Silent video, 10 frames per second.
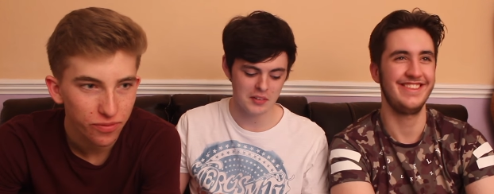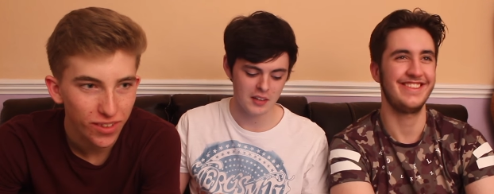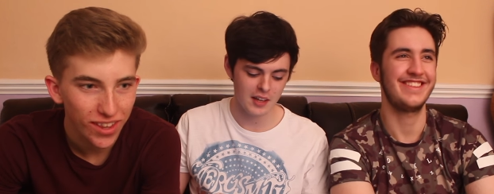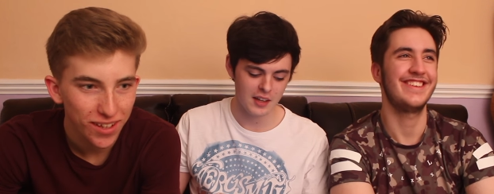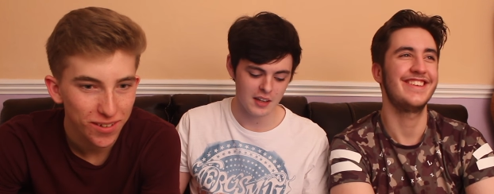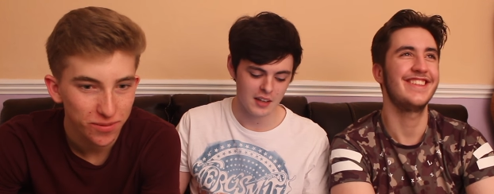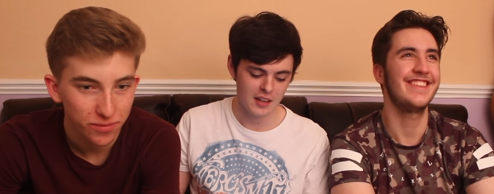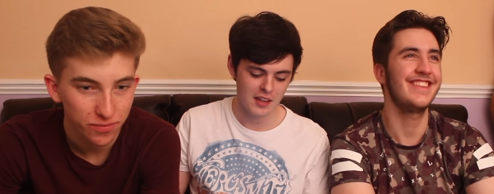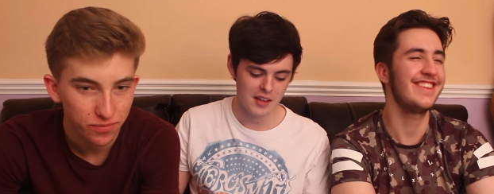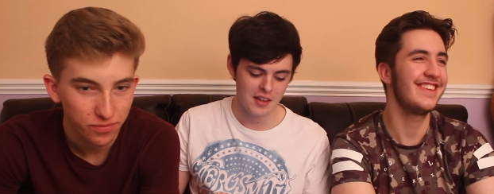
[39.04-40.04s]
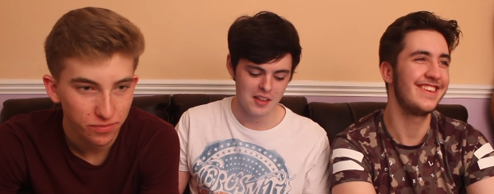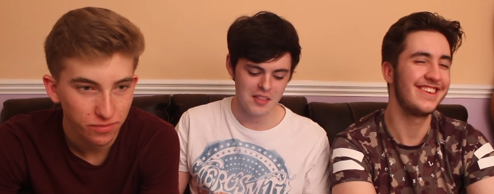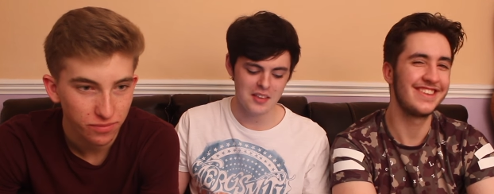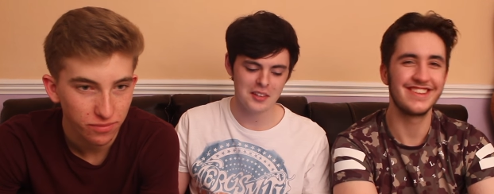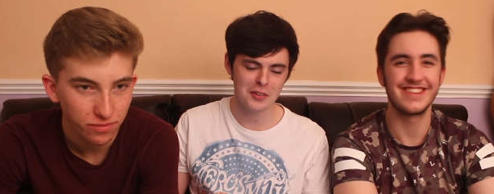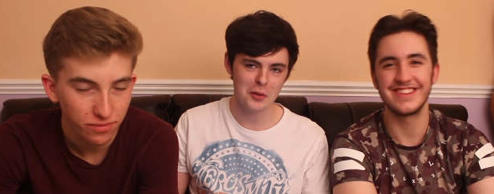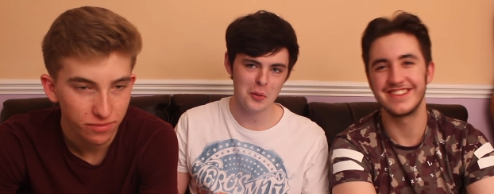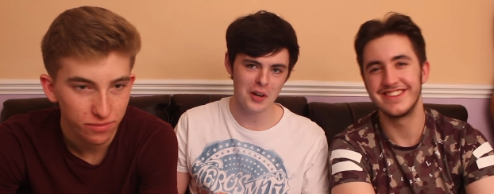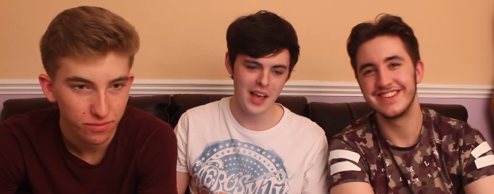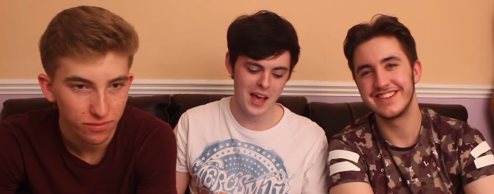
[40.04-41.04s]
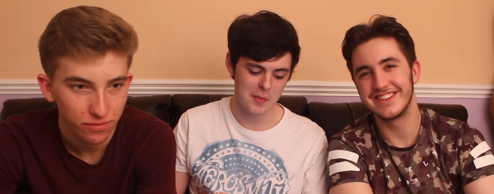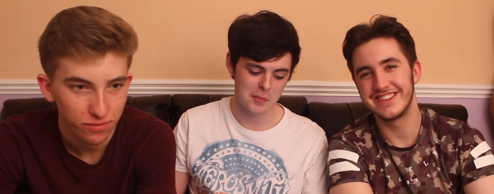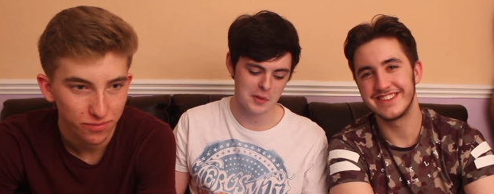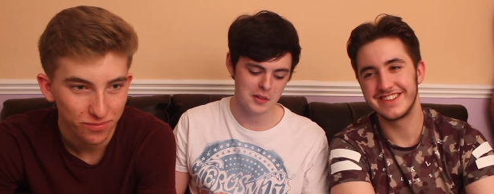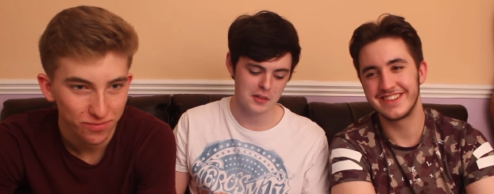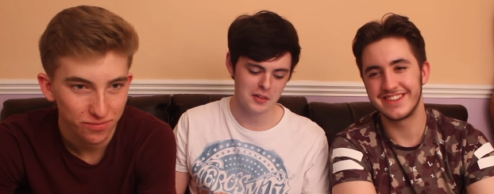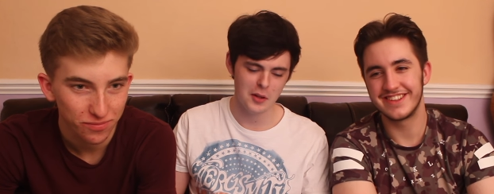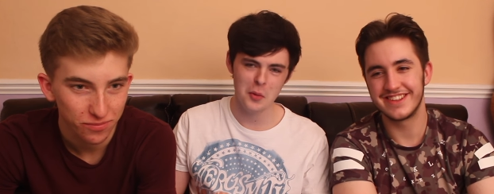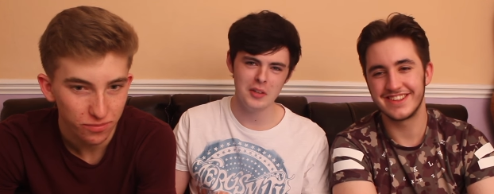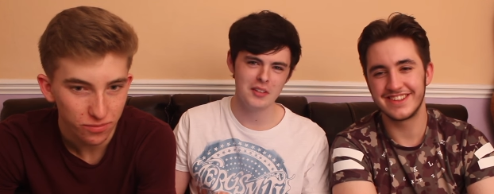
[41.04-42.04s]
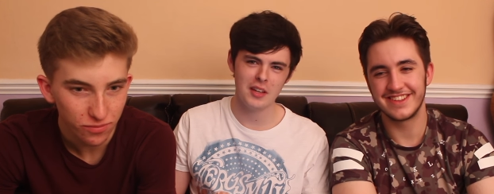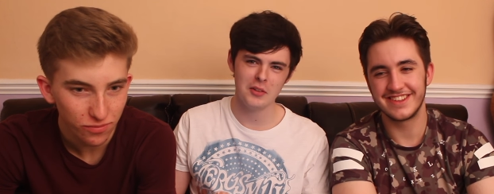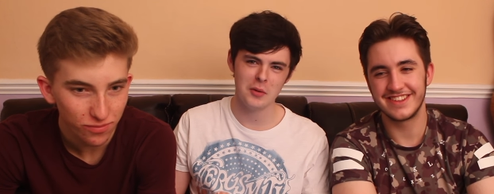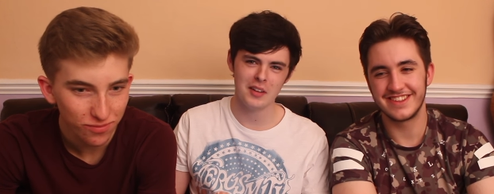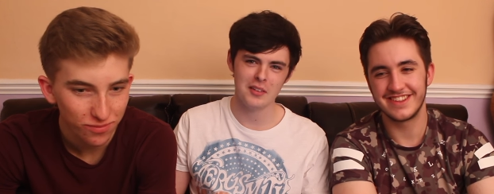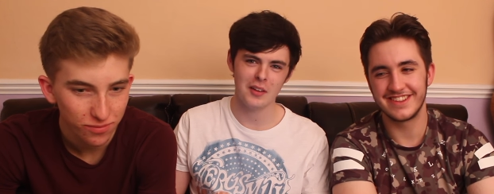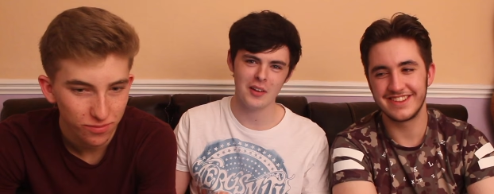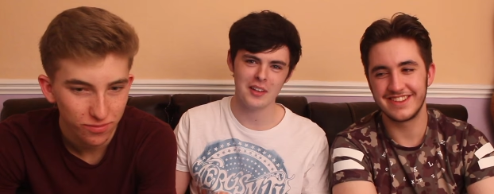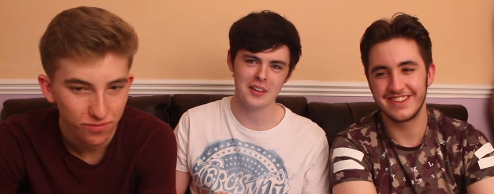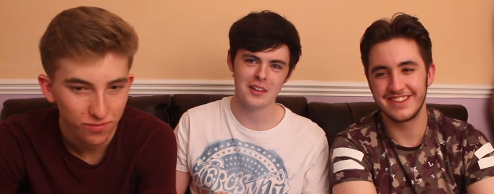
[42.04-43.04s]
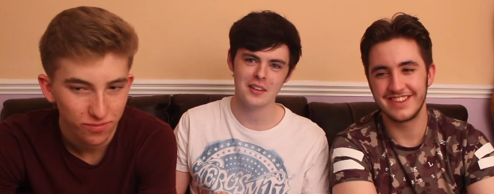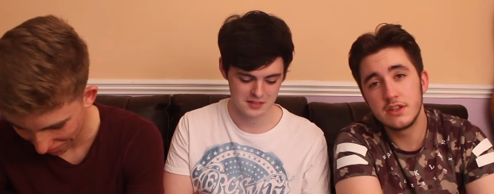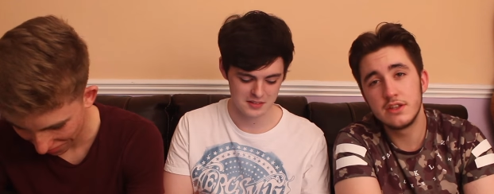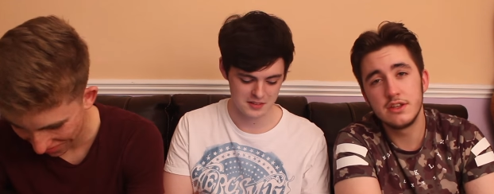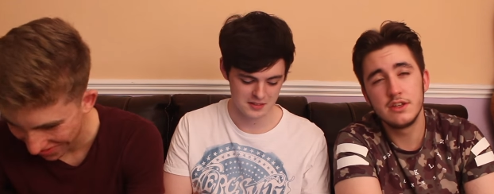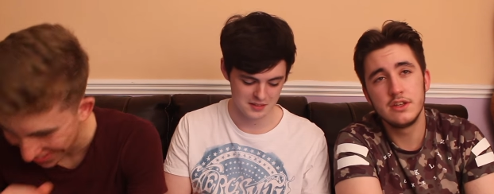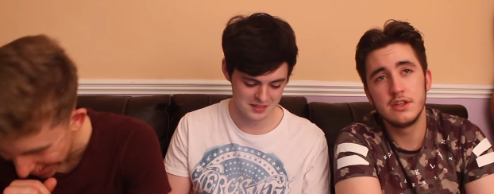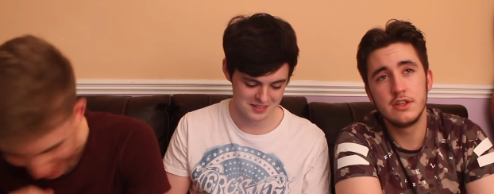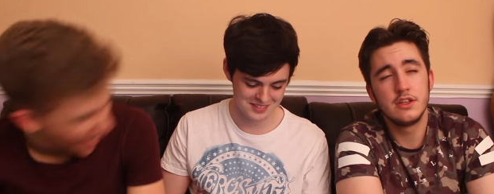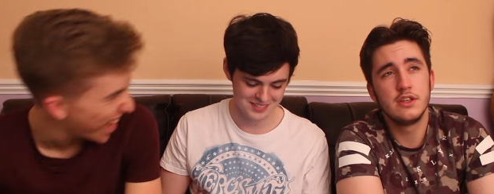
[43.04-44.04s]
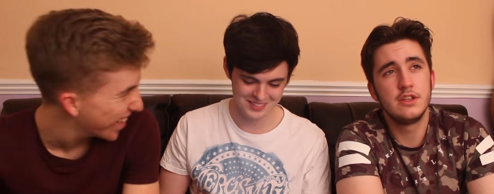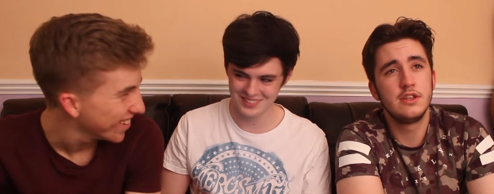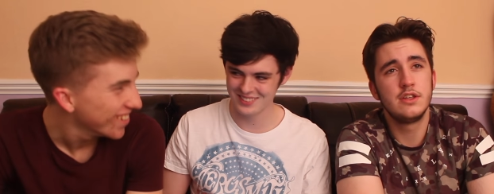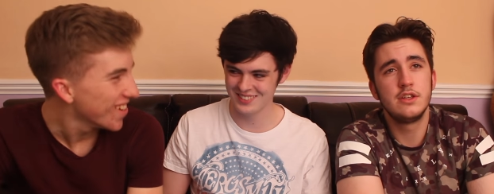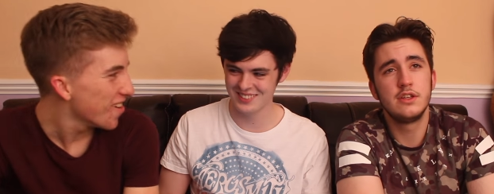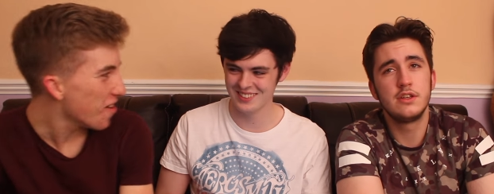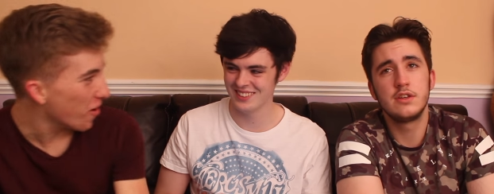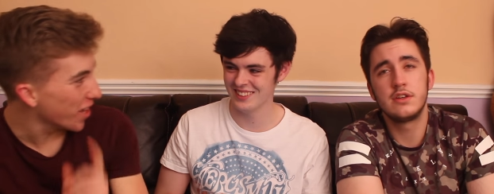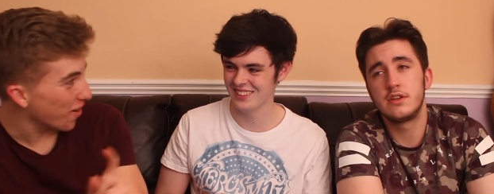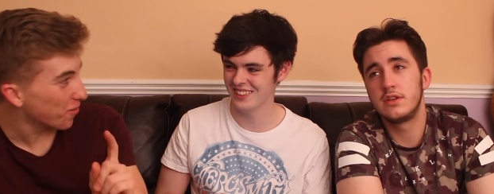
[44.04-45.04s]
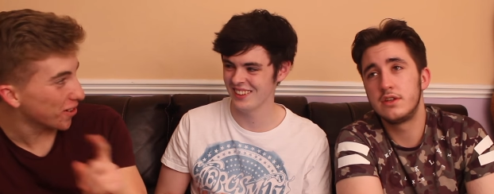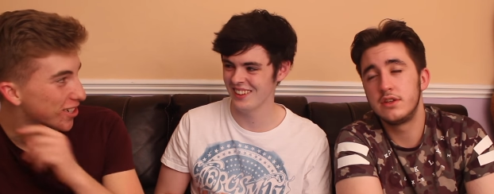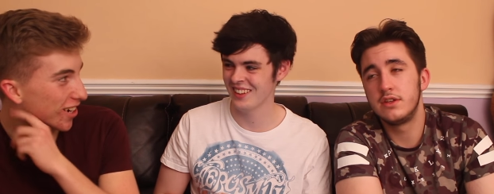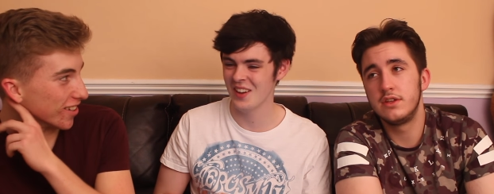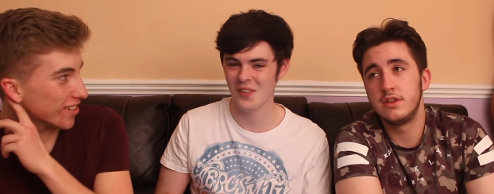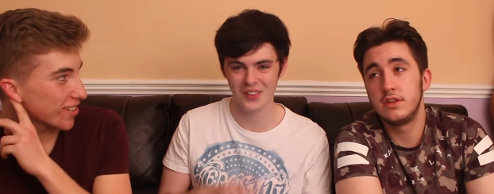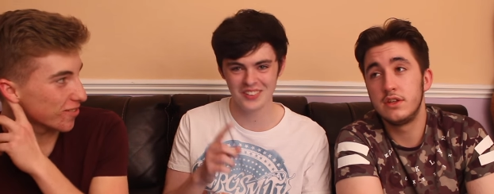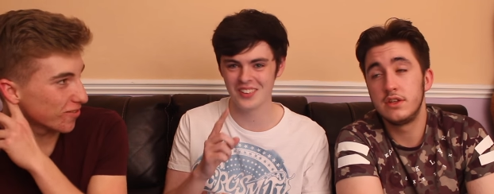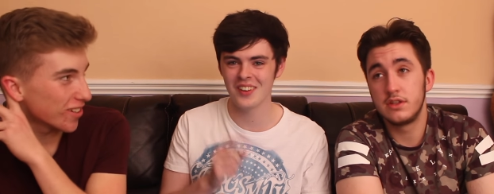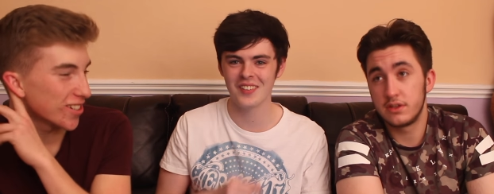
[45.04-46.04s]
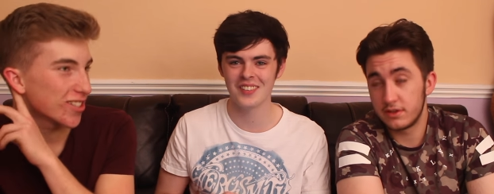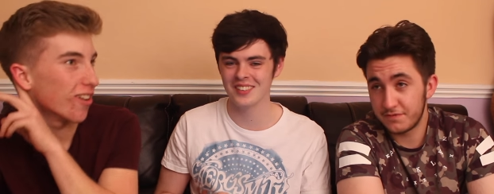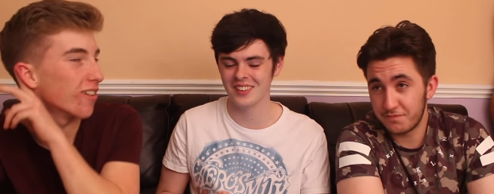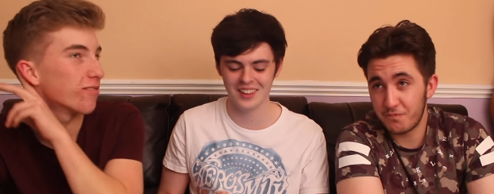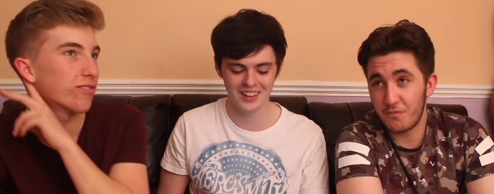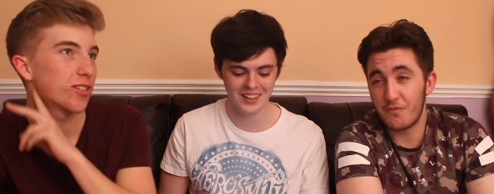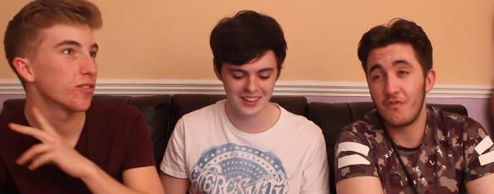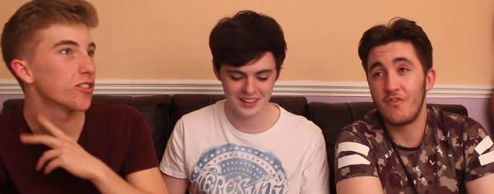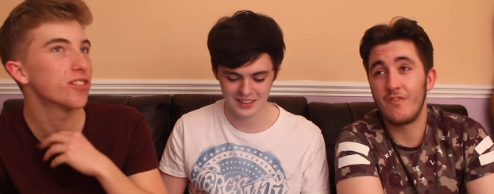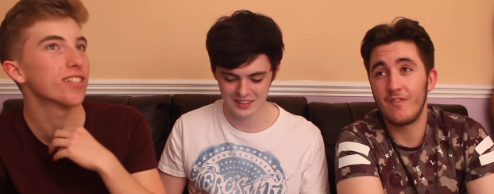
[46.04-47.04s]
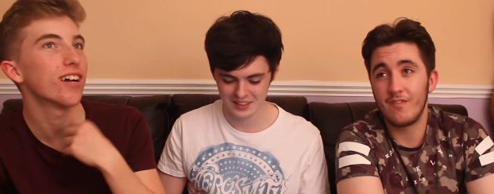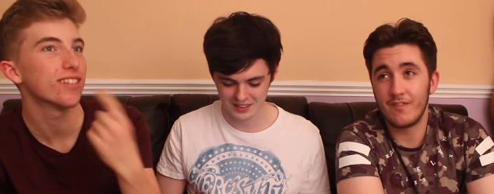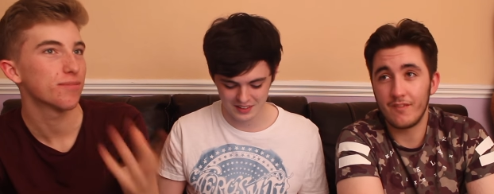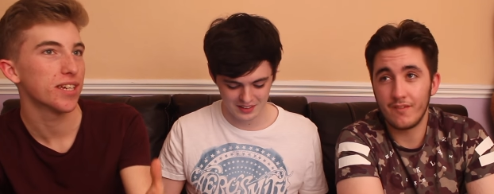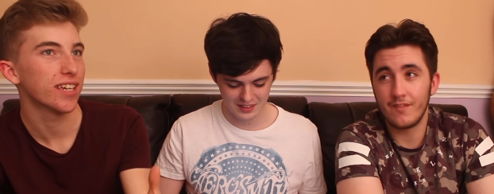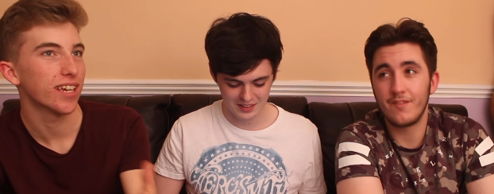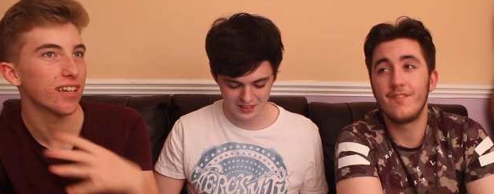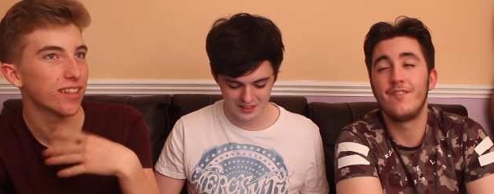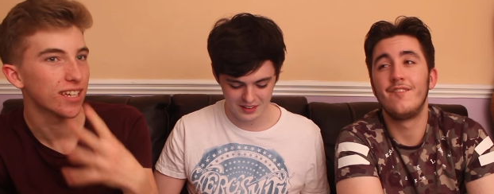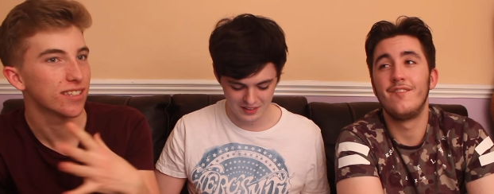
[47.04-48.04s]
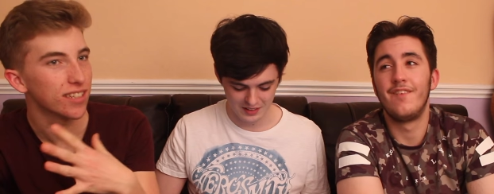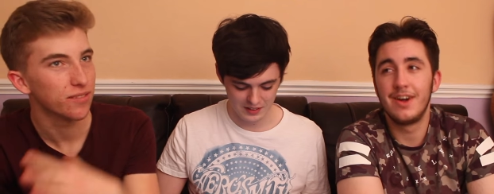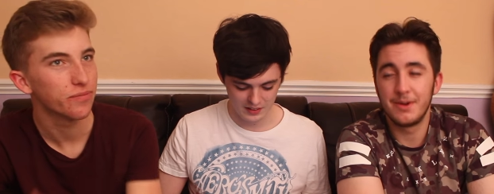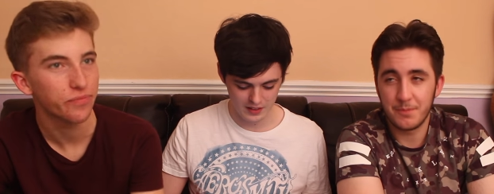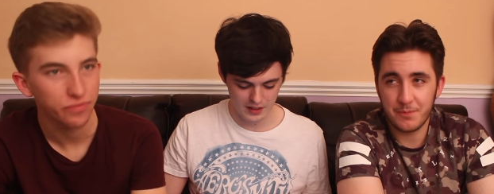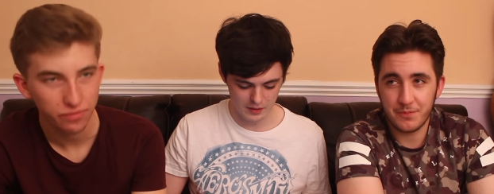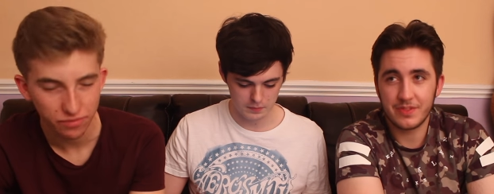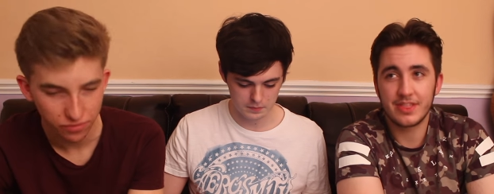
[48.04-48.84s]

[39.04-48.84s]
Speaker 1: to say, this is who I am. Nobody said you had to like it. Only
Speaker 2: get one chance. One shot, one, one shot. shot. So once you start speaking, that's it. Yeah.